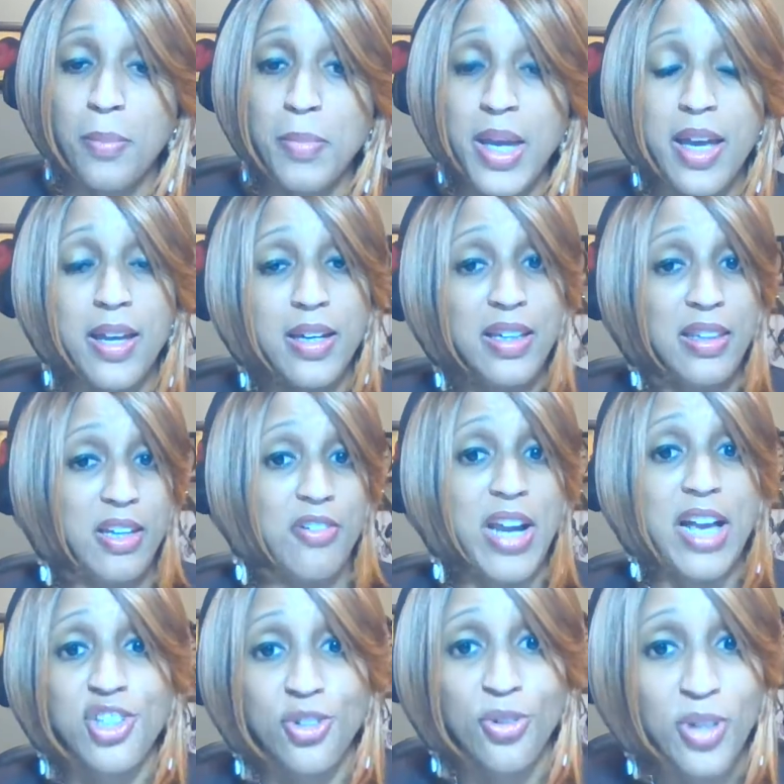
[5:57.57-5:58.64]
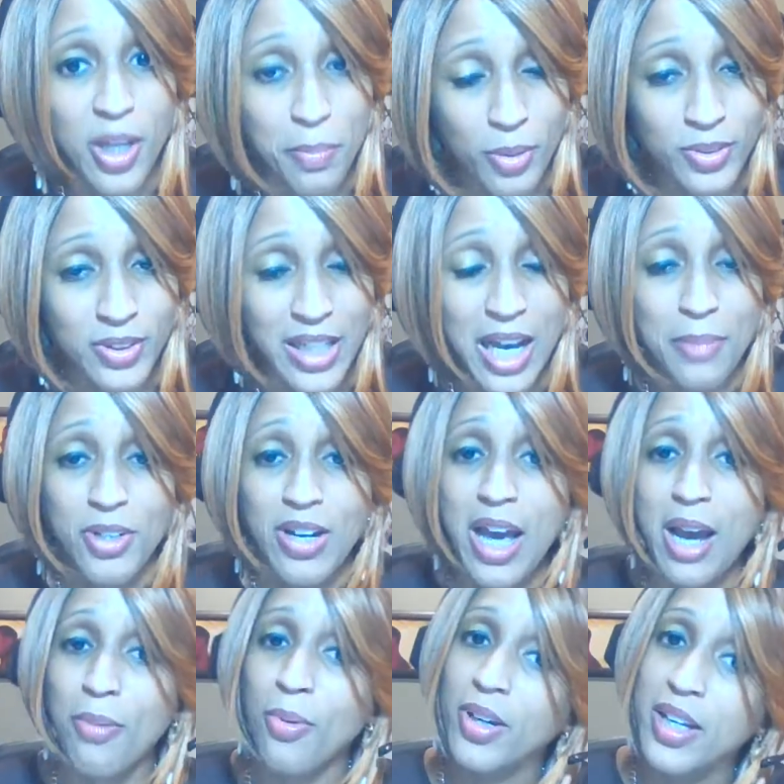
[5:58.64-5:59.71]
And they're not showing up on time. They're
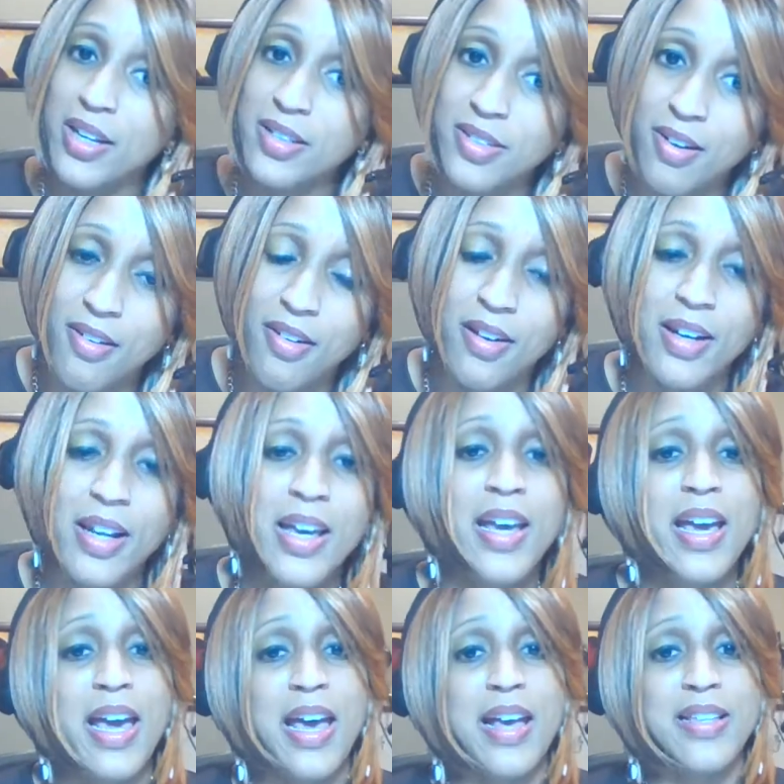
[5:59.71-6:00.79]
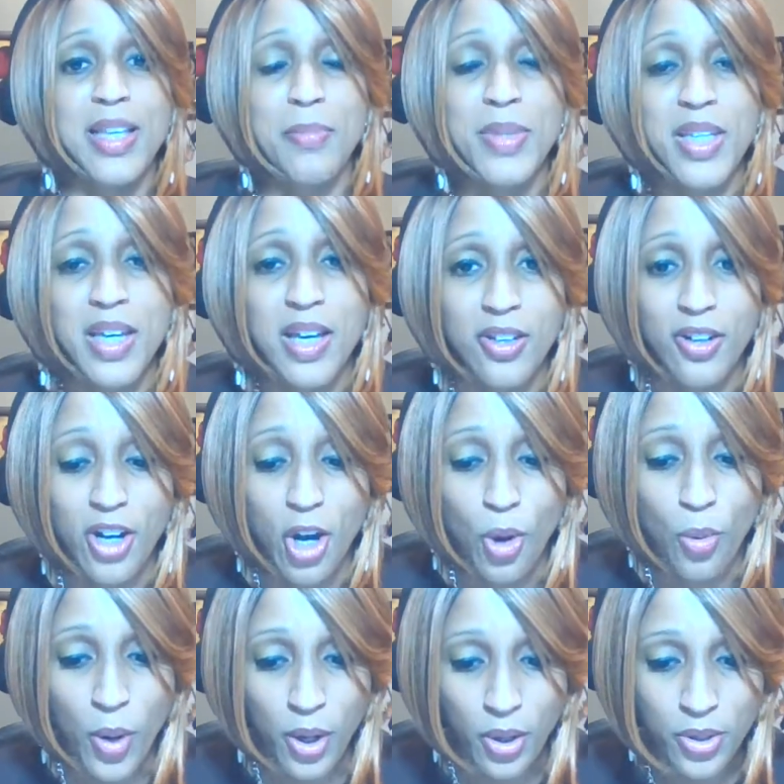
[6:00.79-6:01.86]
not working as hard as some of the other
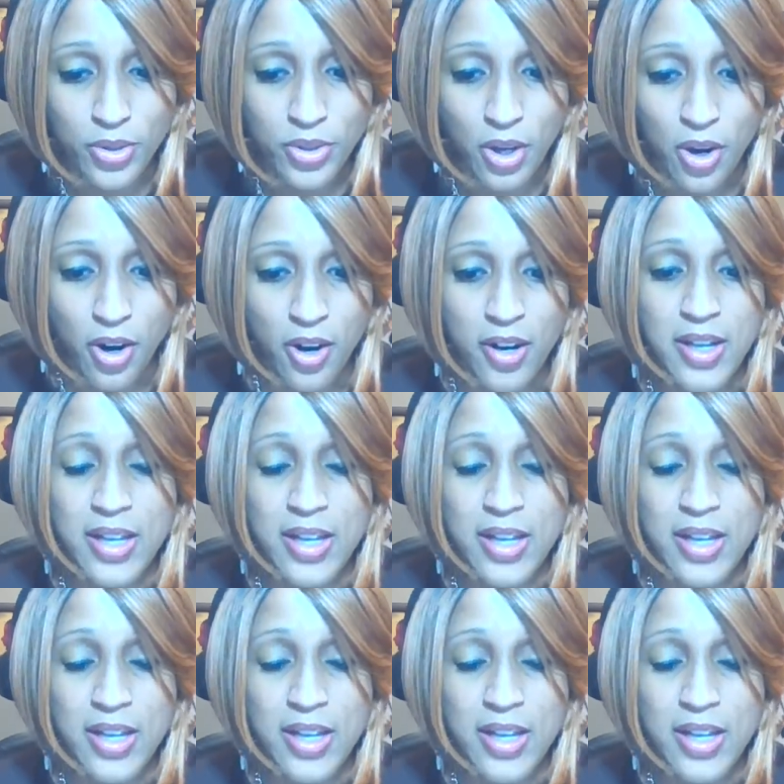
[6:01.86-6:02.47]
coworkers are.